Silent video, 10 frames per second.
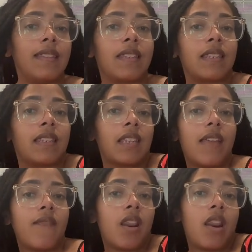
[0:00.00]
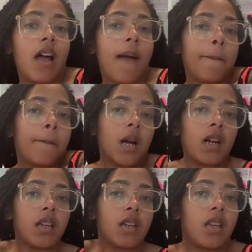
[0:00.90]
It's the Save a Lot. Ew,
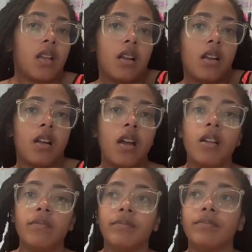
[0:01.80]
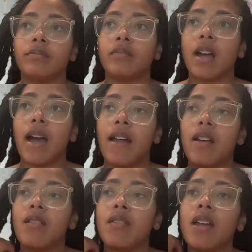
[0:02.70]
what did I just step on? I
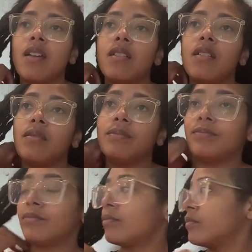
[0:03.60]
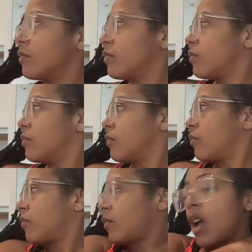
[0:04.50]
don't know.
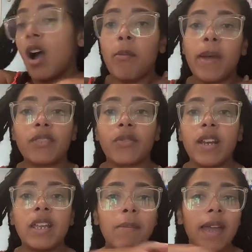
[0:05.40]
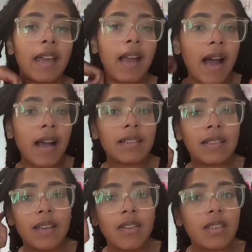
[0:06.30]
Oh, best friend, he making
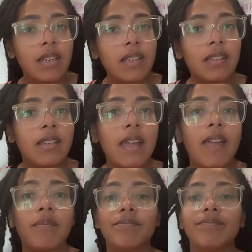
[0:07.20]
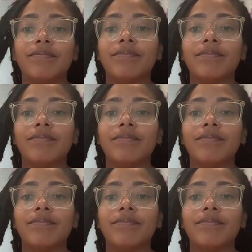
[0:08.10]
oxtails again today.